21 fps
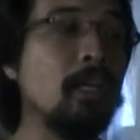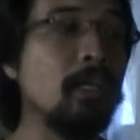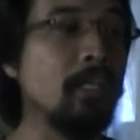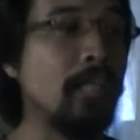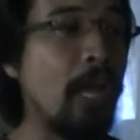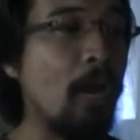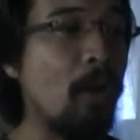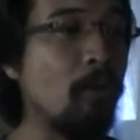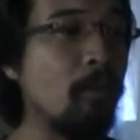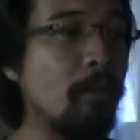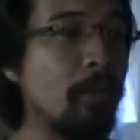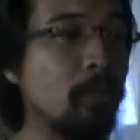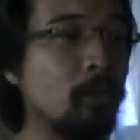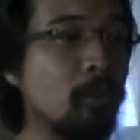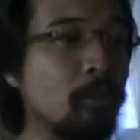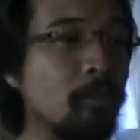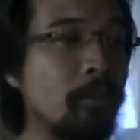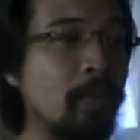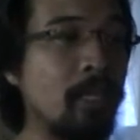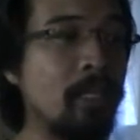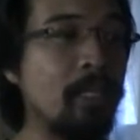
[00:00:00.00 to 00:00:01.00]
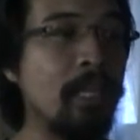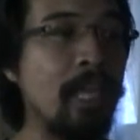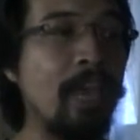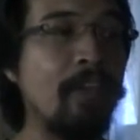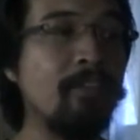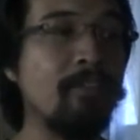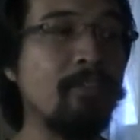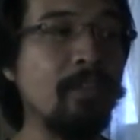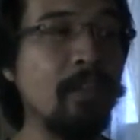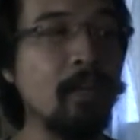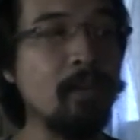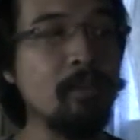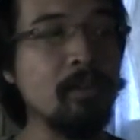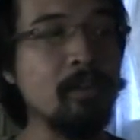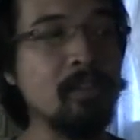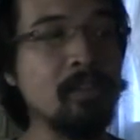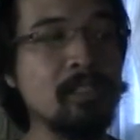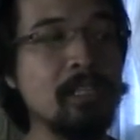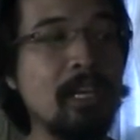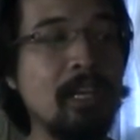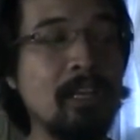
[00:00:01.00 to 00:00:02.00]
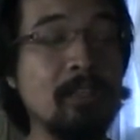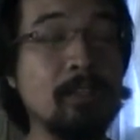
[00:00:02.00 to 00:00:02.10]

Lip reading: Now my life now is at